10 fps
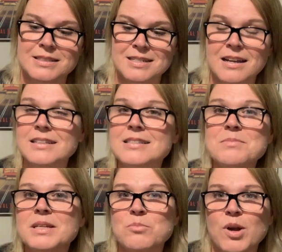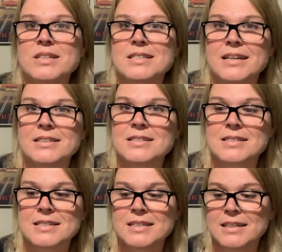it's not something
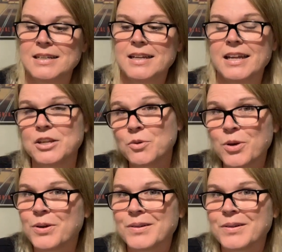processed and you